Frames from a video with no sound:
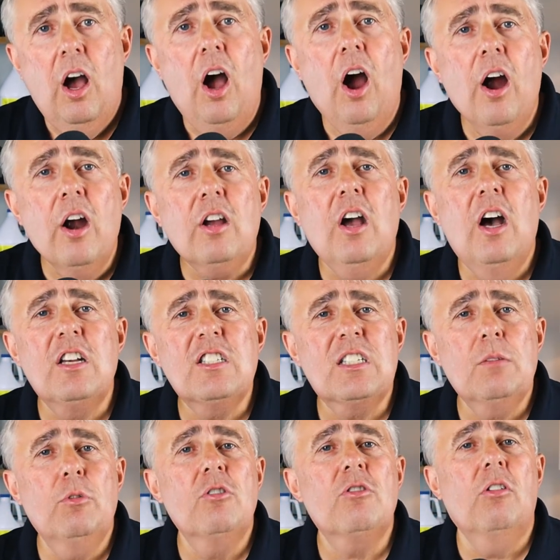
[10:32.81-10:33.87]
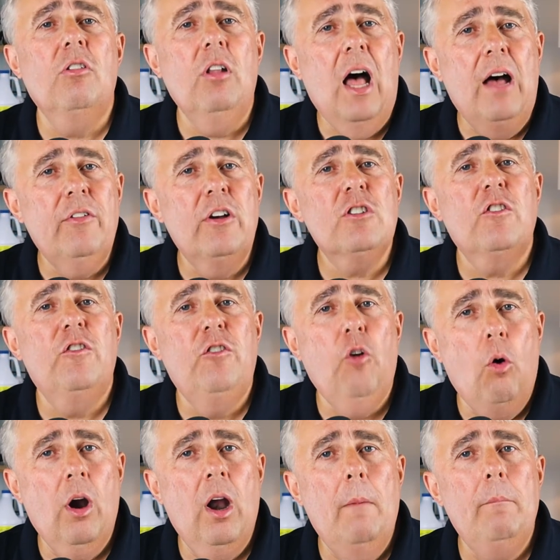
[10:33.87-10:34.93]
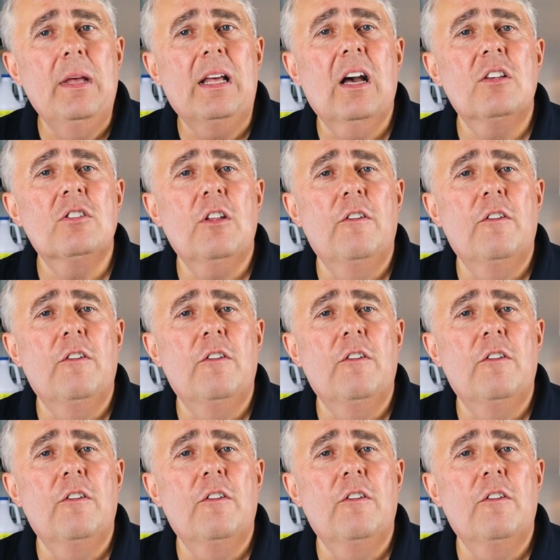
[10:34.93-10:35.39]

Our customers love us for it because